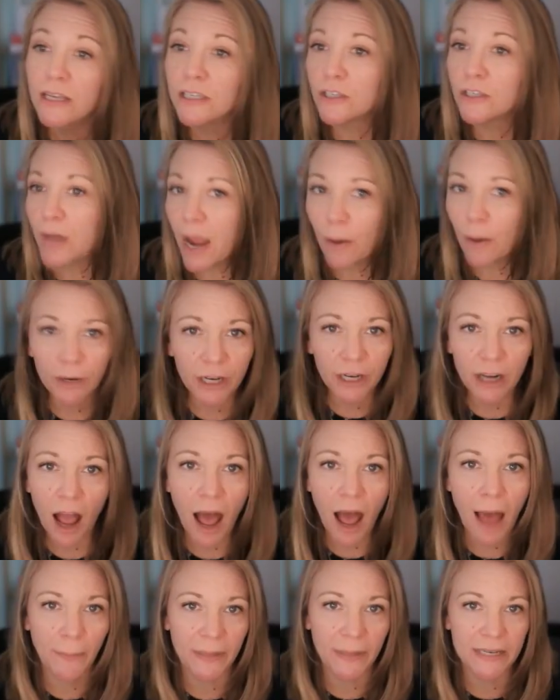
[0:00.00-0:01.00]
So now we're going to
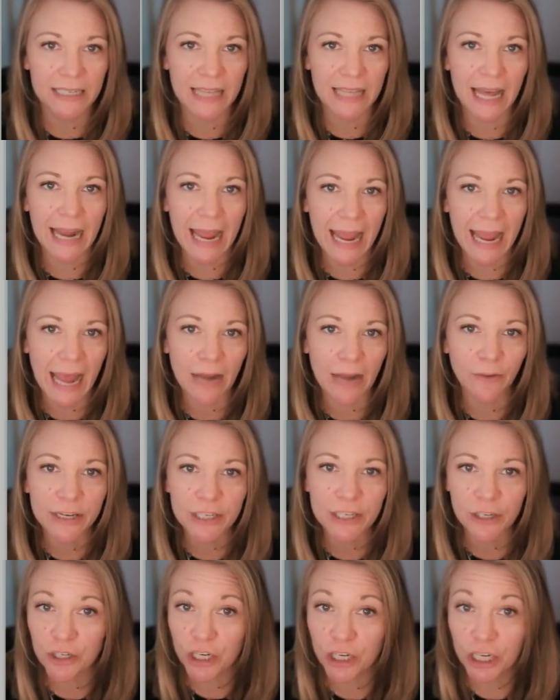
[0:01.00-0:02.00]
hop into that AI
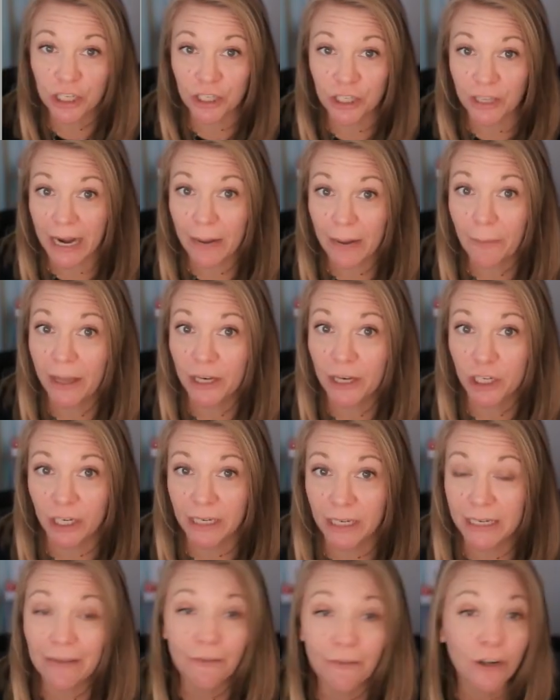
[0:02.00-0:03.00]
research agent that I
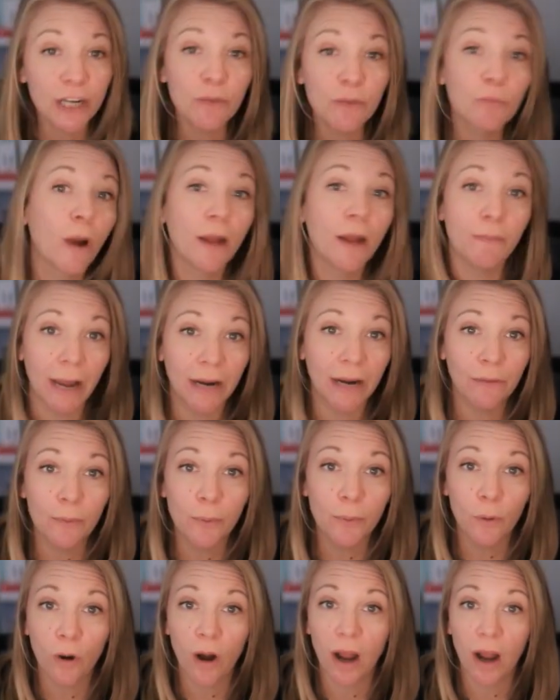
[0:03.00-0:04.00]
mentioned. I've already run my
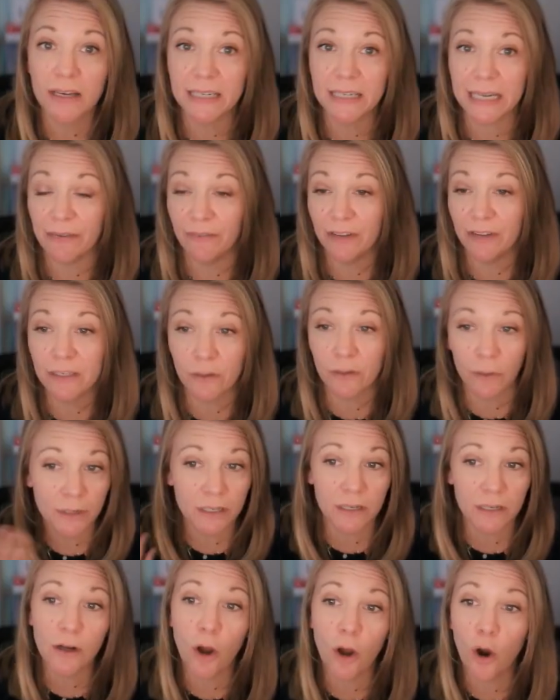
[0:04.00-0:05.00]
report on David, so I'm
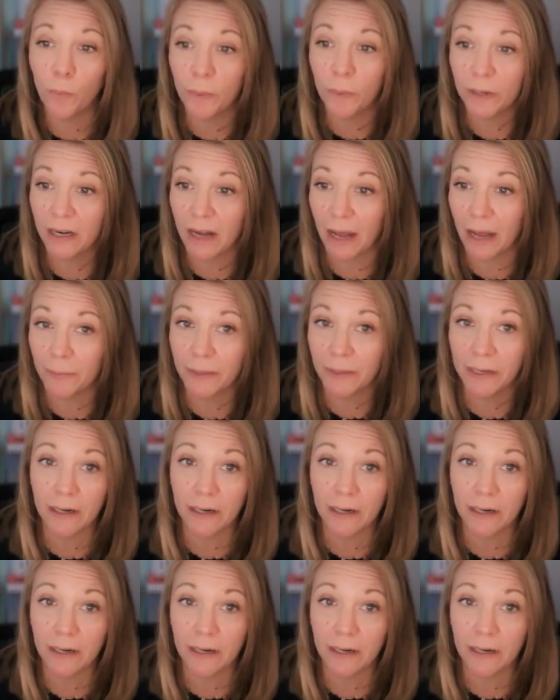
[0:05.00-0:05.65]
just going to open it up